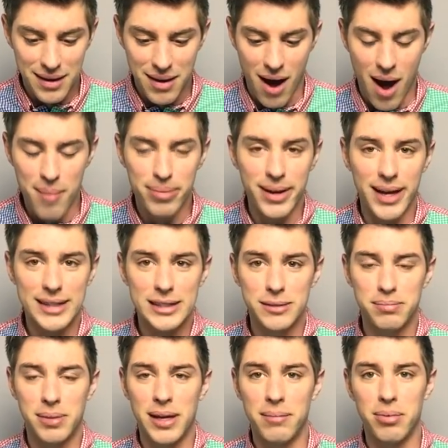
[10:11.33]
complex
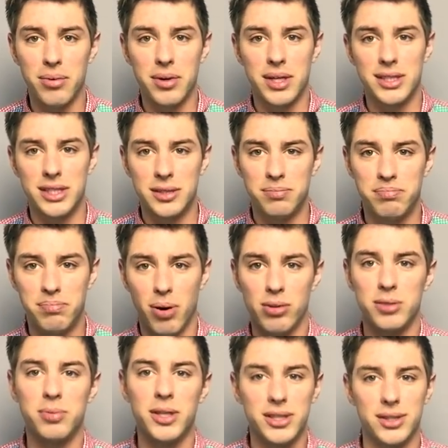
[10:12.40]
people could just
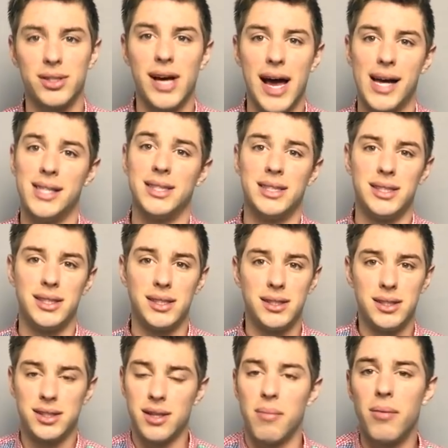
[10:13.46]
post personal ads
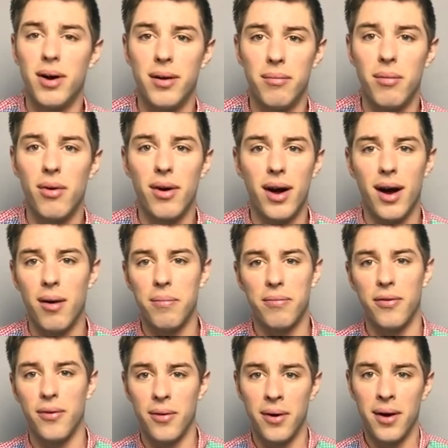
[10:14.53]
somewhere more
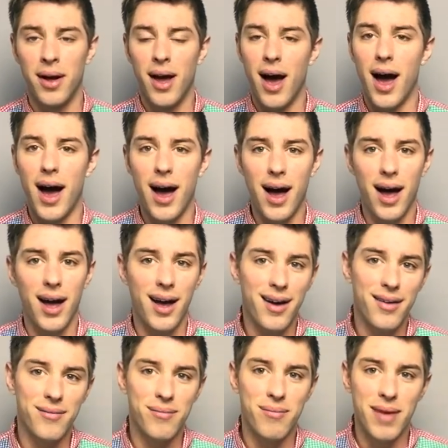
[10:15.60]
helpful,
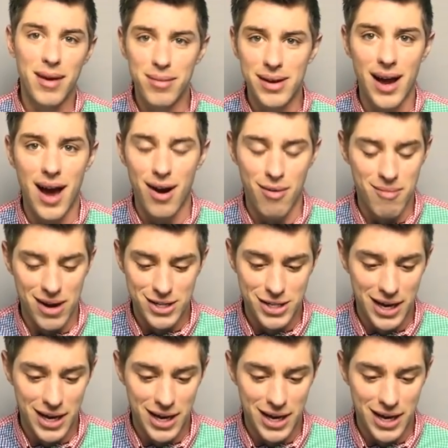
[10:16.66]
maybe not on my